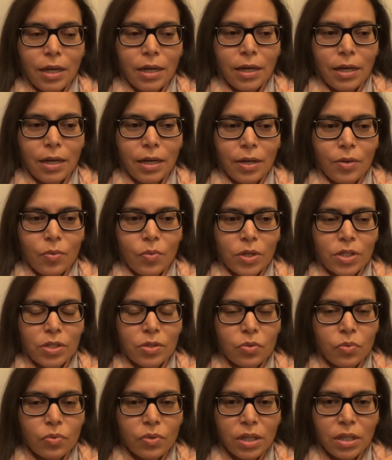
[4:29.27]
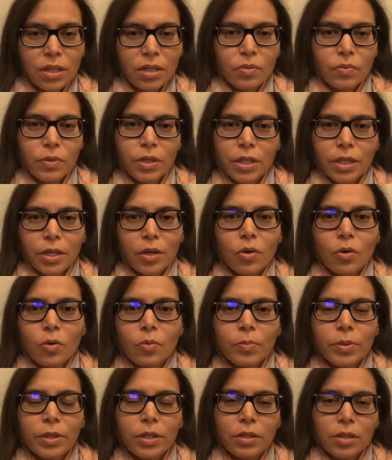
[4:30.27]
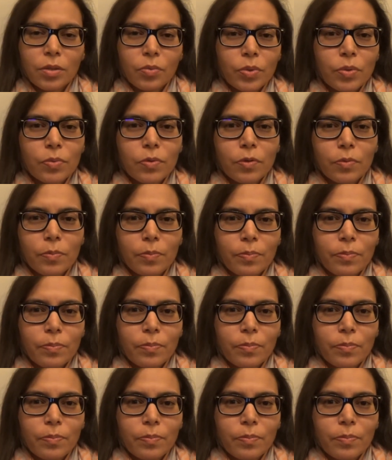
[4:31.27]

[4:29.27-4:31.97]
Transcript: I was really really hoping that we were